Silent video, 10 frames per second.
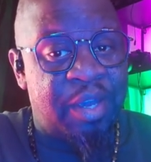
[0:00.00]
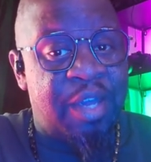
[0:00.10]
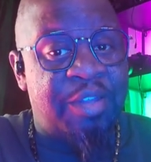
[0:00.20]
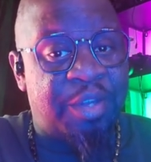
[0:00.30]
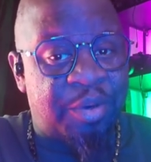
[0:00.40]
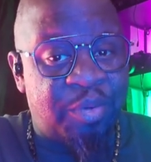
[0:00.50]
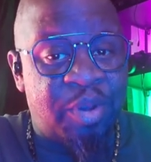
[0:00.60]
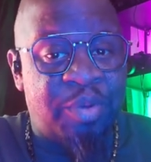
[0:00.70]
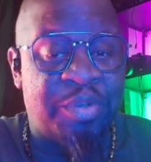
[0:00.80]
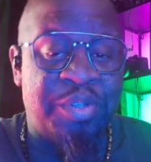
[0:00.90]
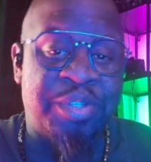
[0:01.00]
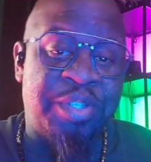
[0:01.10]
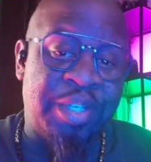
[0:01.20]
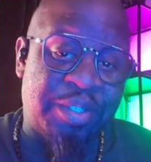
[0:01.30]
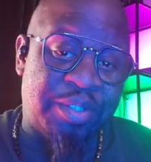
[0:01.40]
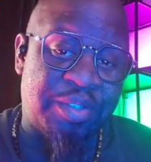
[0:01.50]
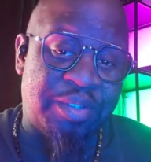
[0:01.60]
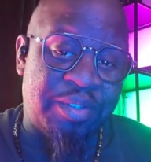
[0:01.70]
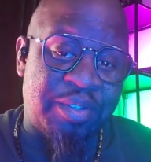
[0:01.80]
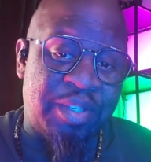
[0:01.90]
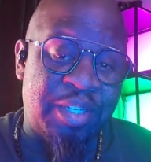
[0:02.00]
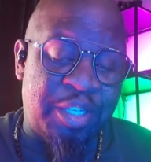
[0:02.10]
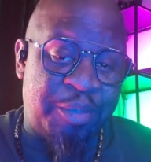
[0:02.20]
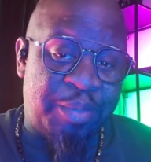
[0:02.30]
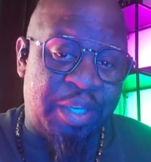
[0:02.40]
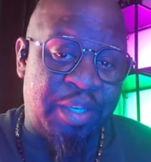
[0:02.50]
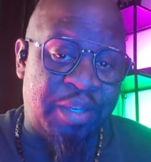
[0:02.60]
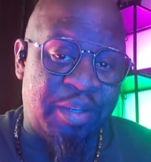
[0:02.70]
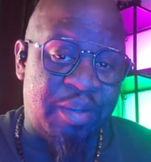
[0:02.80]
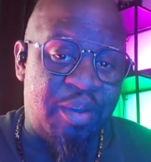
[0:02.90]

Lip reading: And then it will go to 6 dB,